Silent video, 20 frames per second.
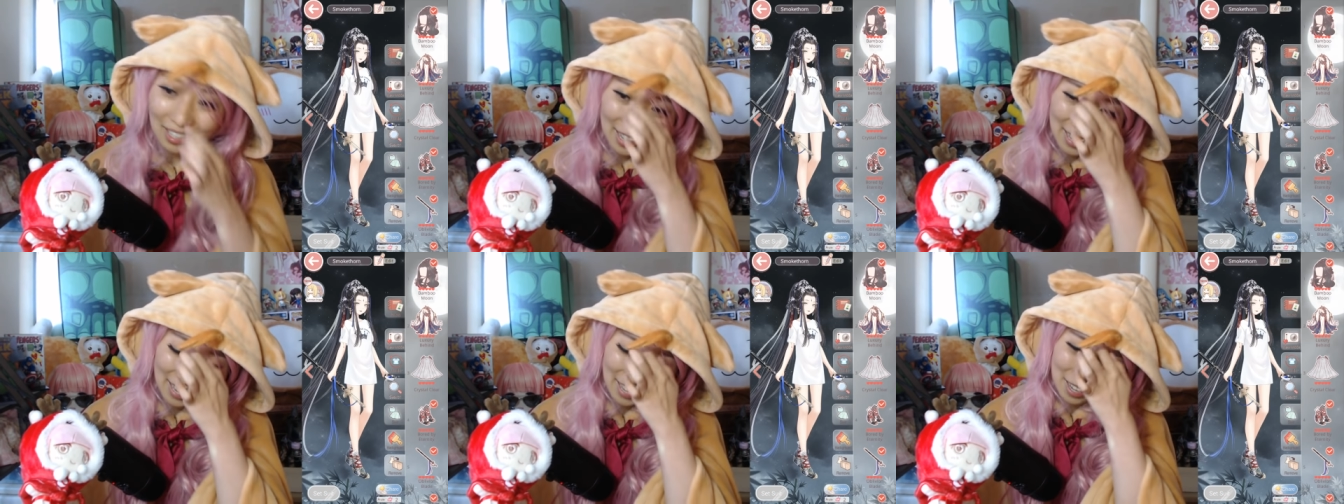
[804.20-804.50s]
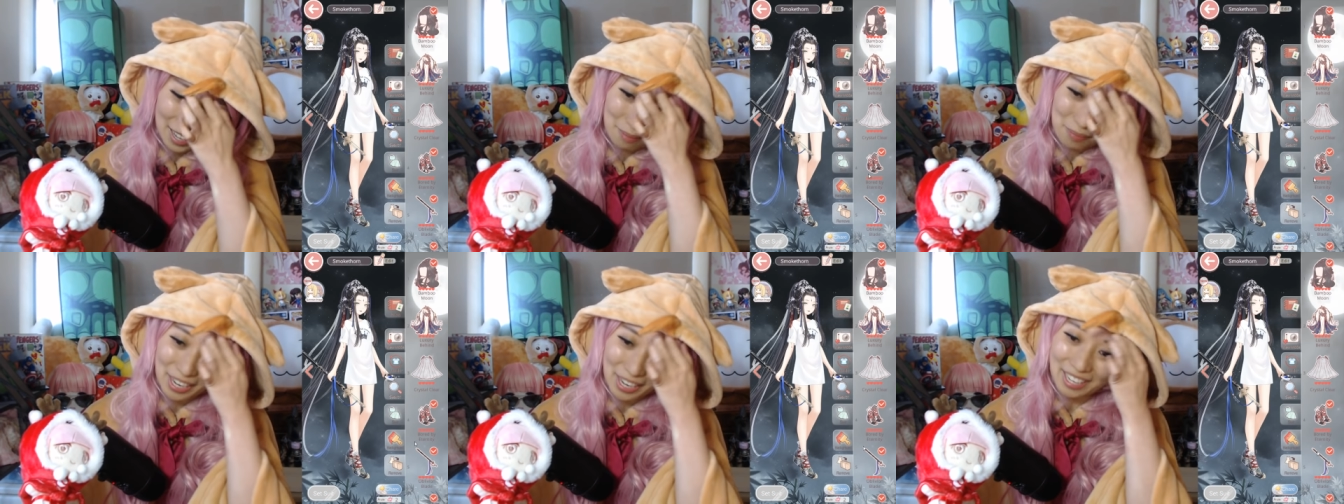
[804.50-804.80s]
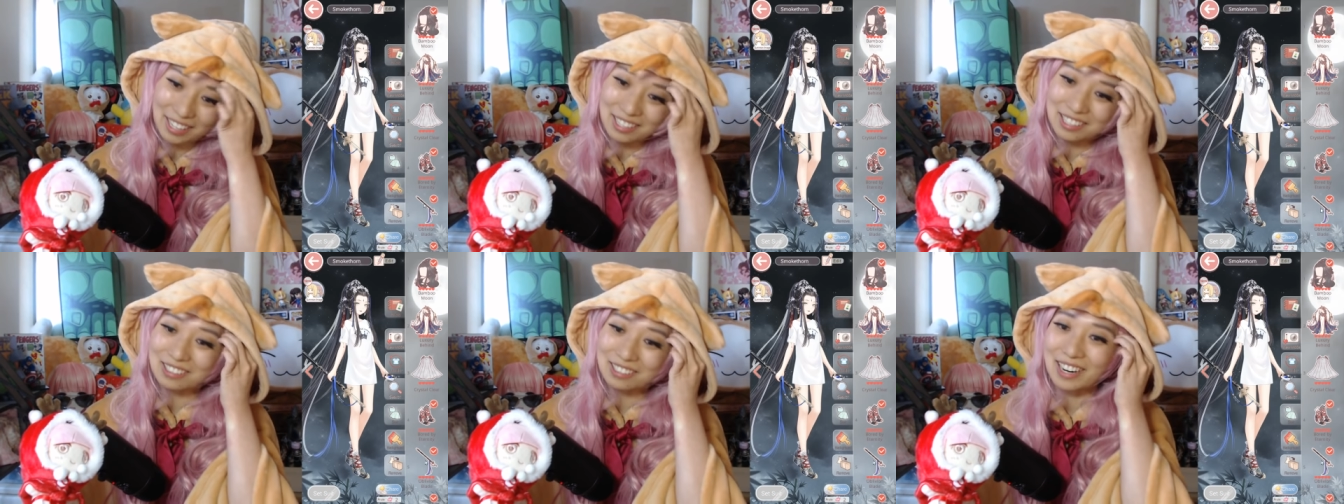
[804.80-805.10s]
hidden
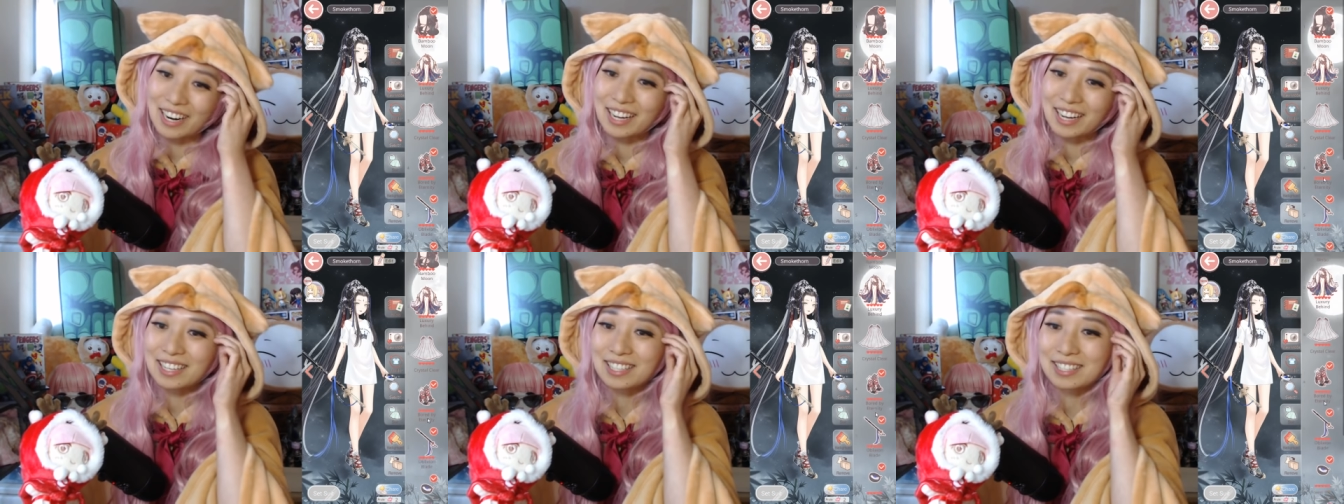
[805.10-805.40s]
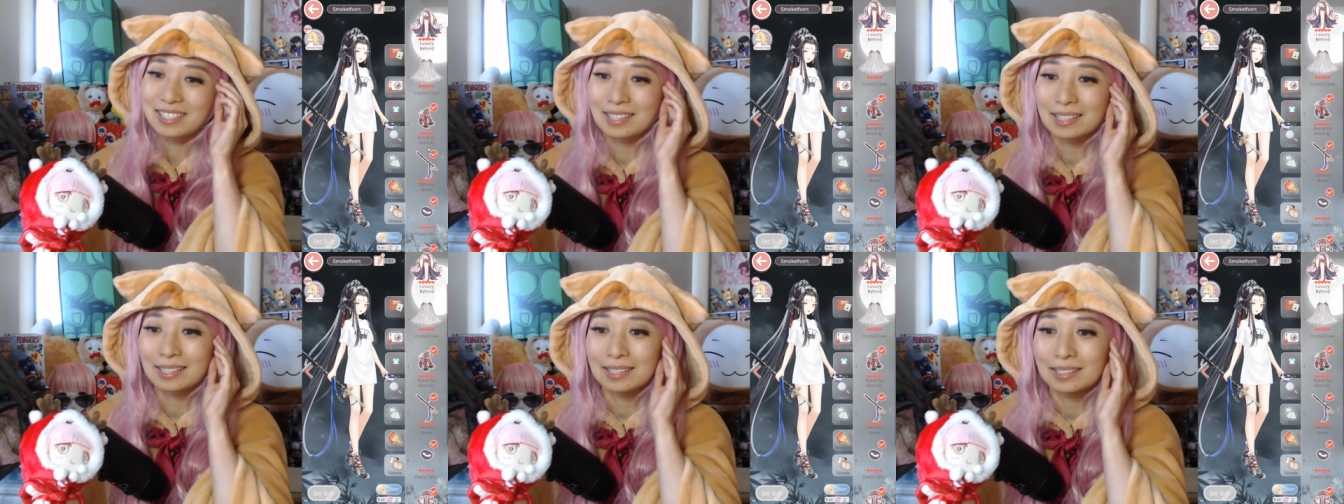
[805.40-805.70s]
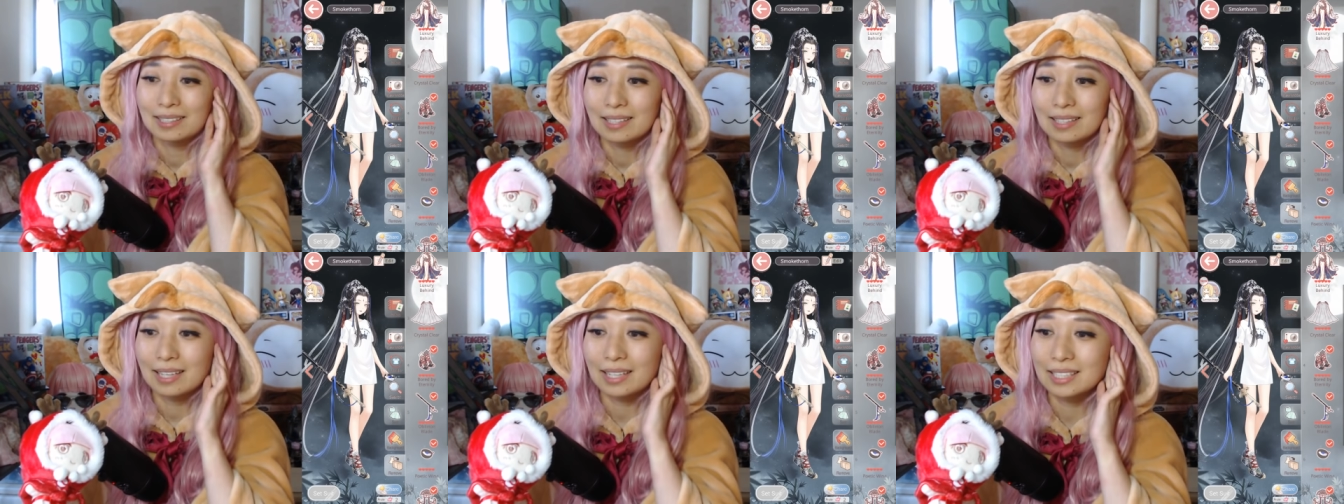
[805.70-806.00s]
by the dress.
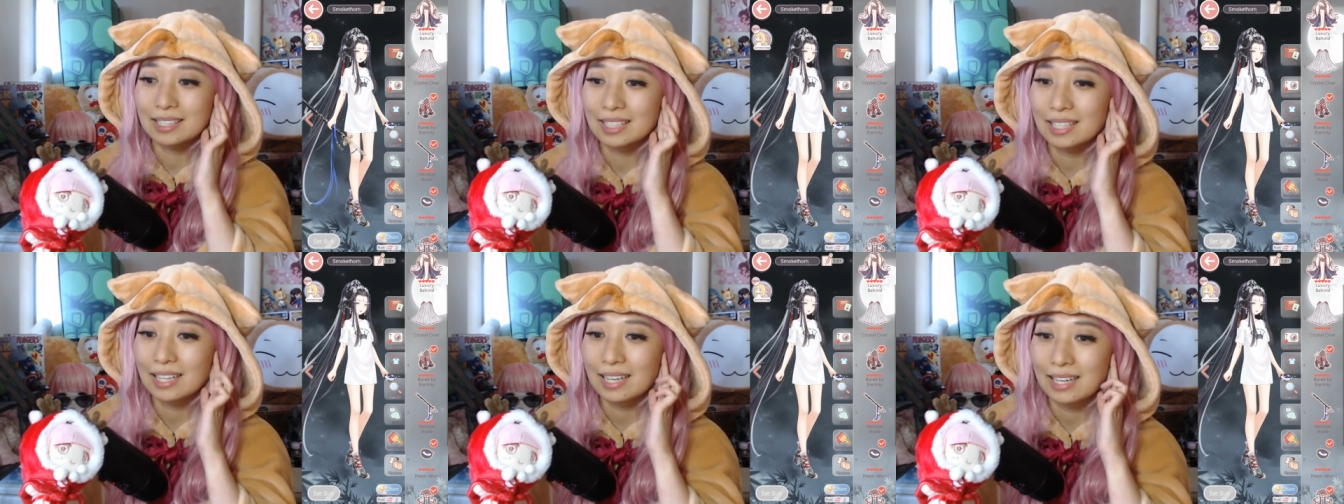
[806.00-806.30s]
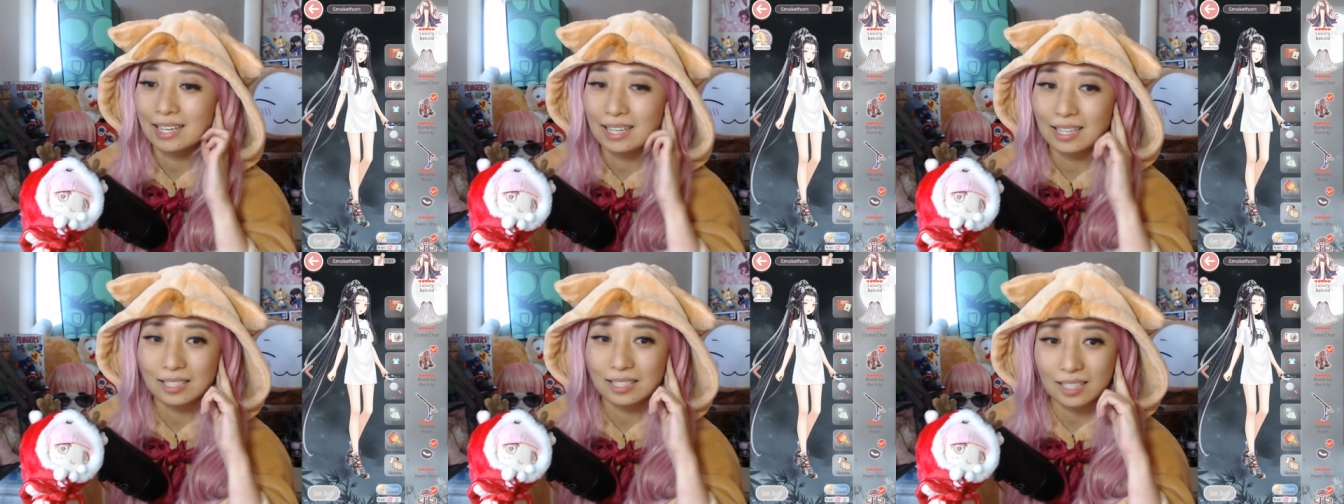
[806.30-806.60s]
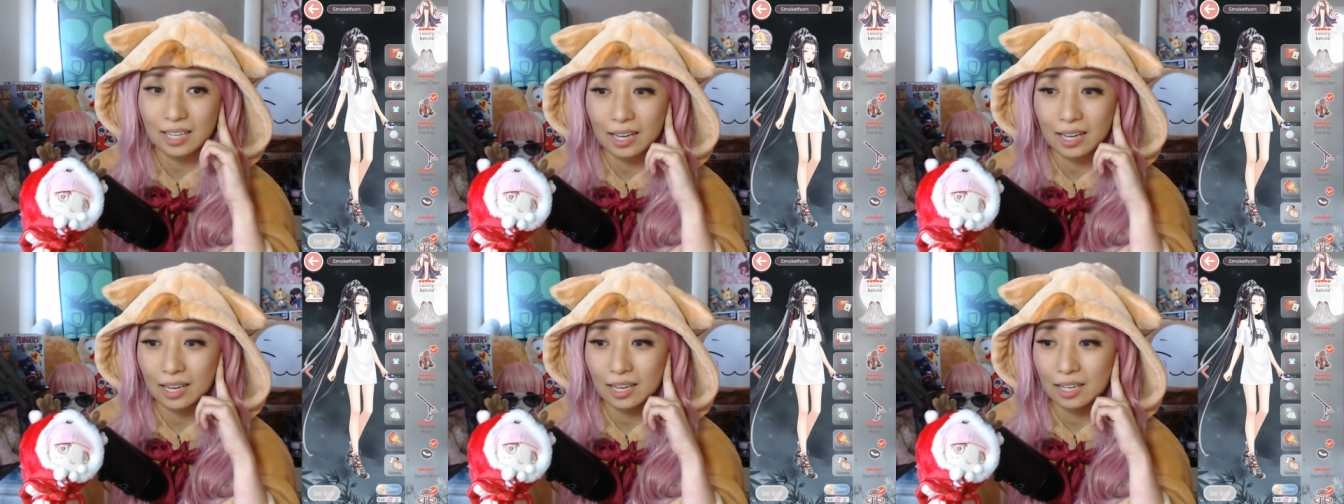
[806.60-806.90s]
And she
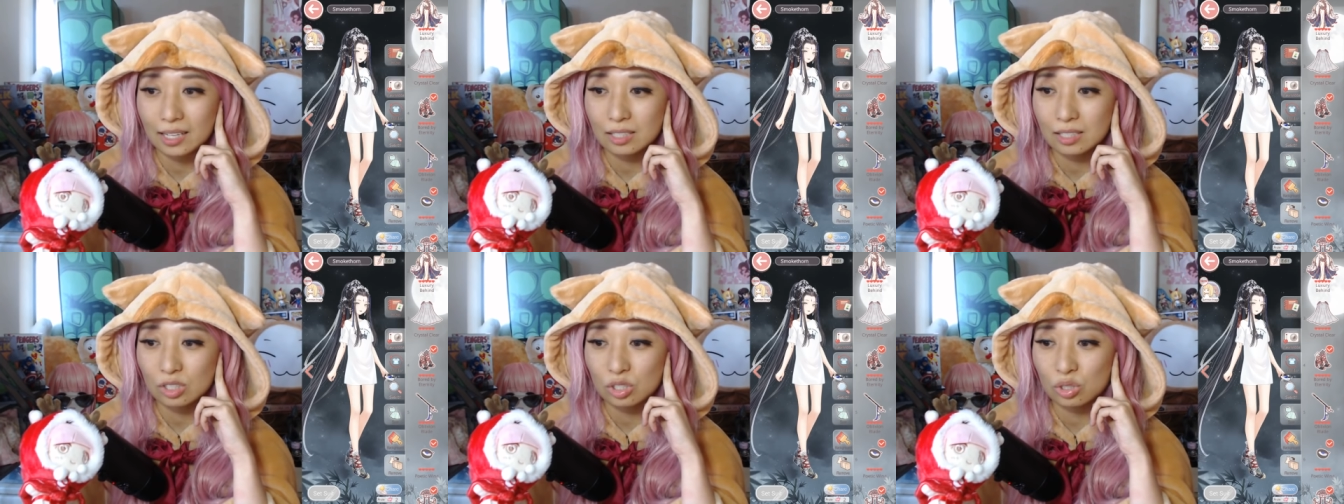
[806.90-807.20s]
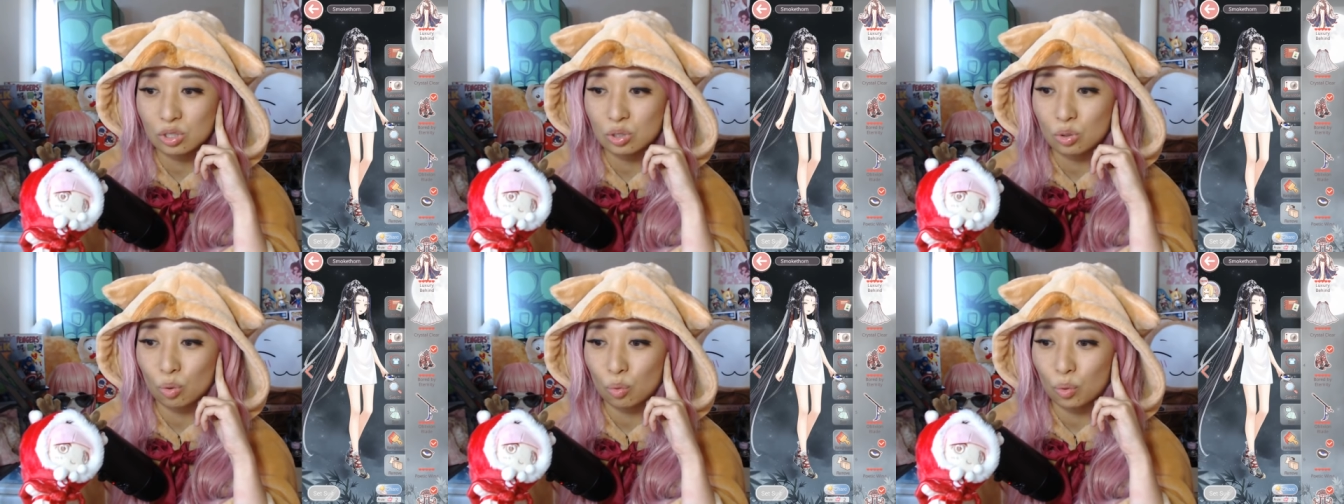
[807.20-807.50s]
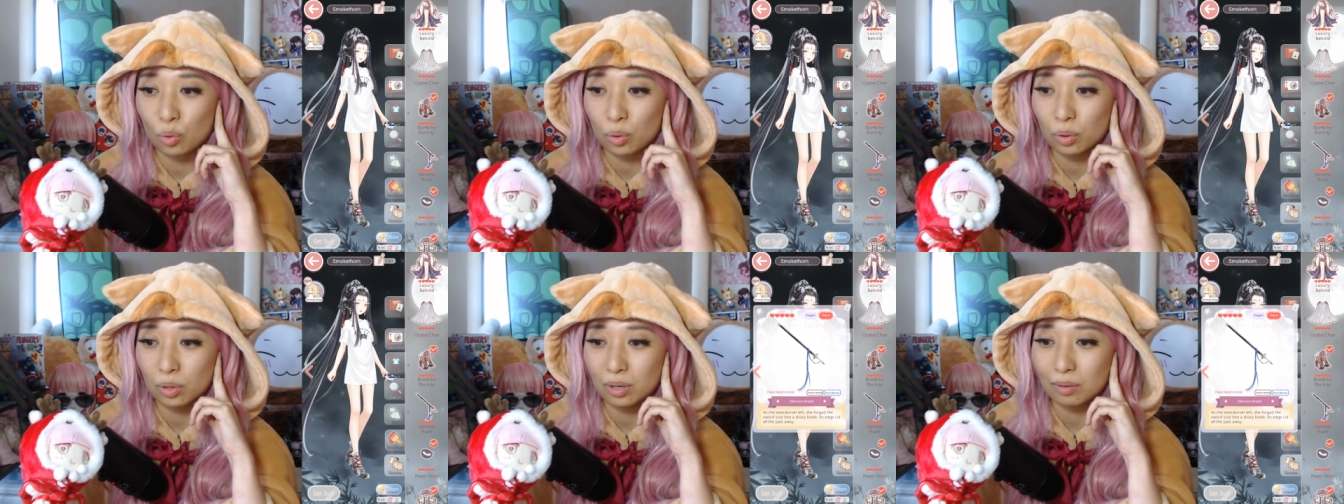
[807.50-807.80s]
has a
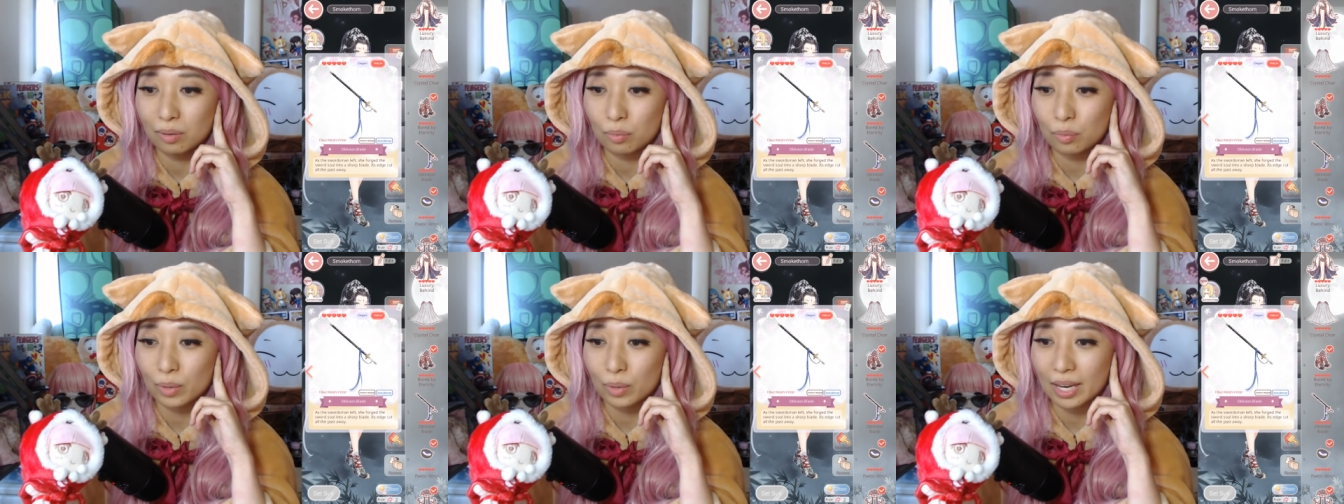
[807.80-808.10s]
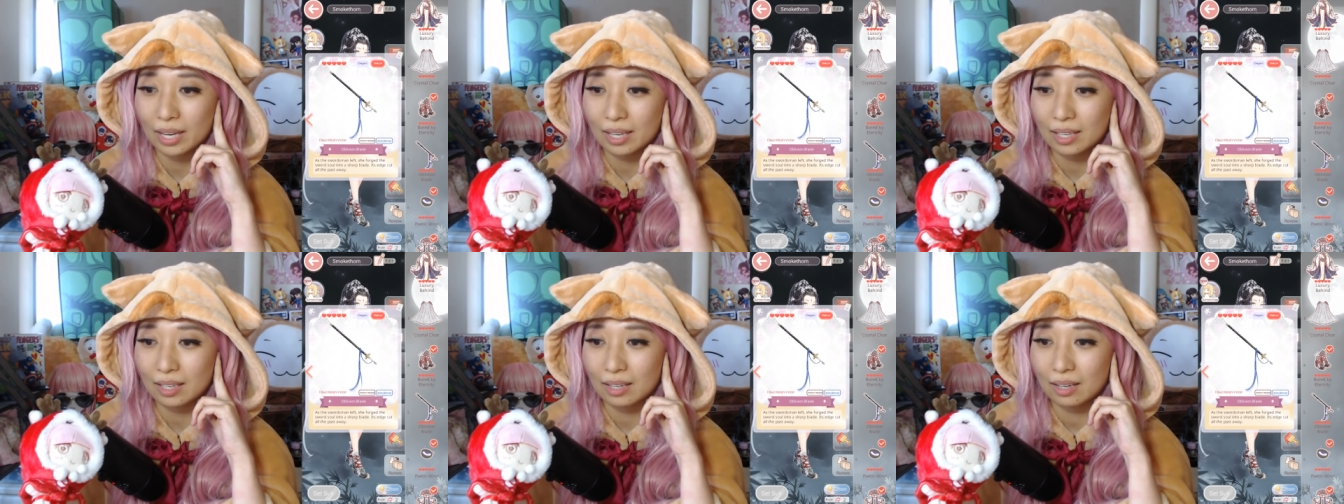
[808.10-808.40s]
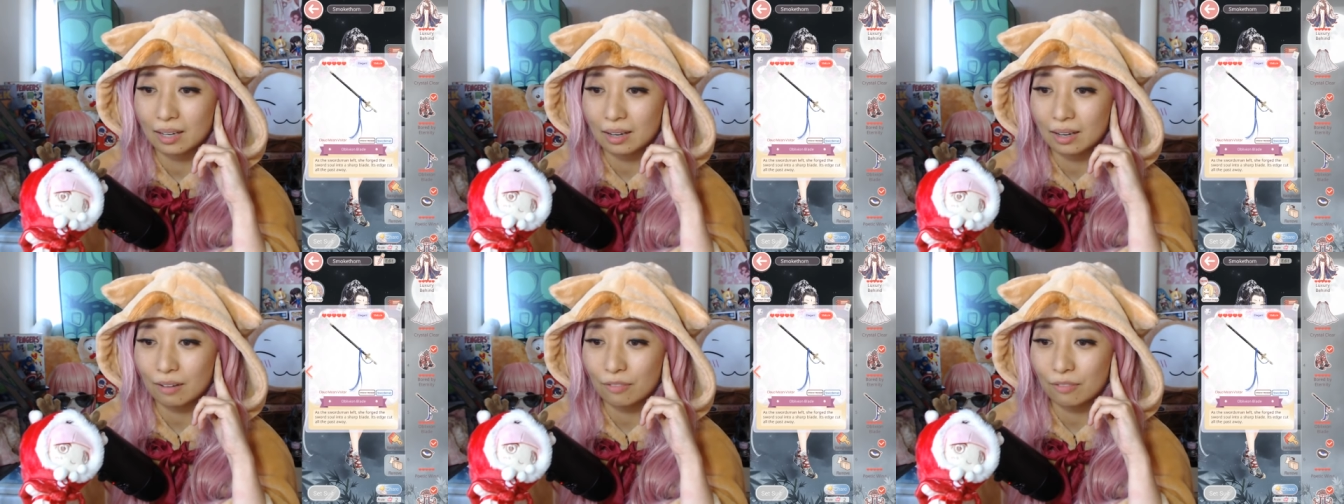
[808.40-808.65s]
sword right here,